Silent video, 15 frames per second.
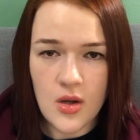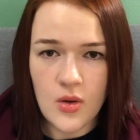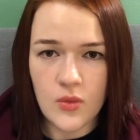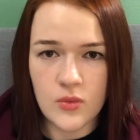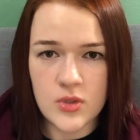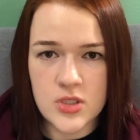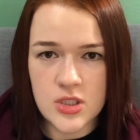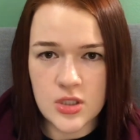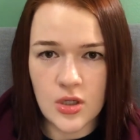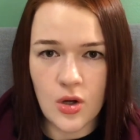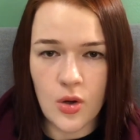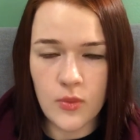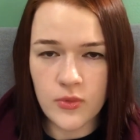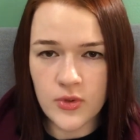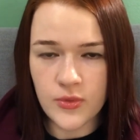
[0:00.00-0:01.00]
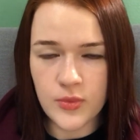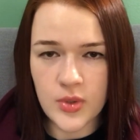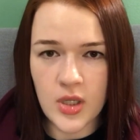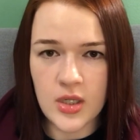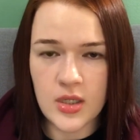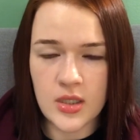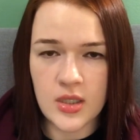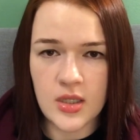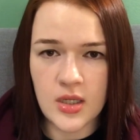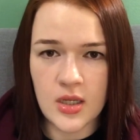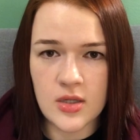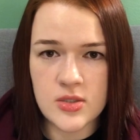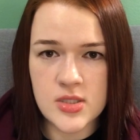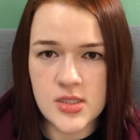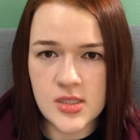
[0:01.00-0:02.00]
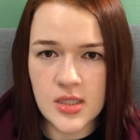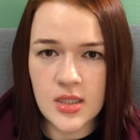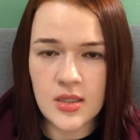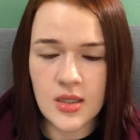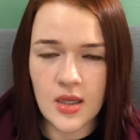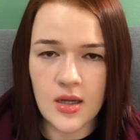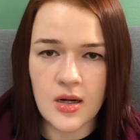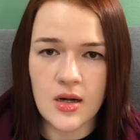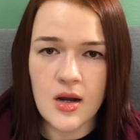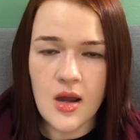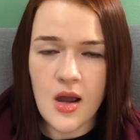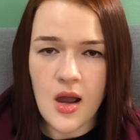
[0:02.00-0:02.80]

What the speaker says: which hopefully we're not eating our skincare.